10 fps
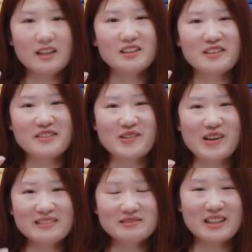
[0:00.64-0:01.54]
Hello
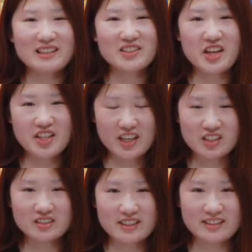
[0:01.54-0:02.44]
everyone, welcome to our
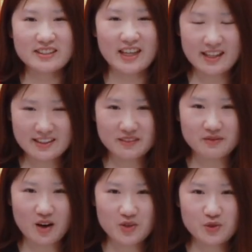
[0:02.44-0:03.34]
channel. This is
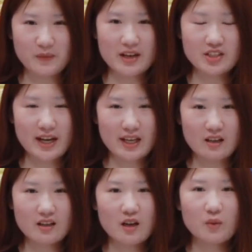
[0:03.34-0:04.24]
Caitlin from Shumatt, China.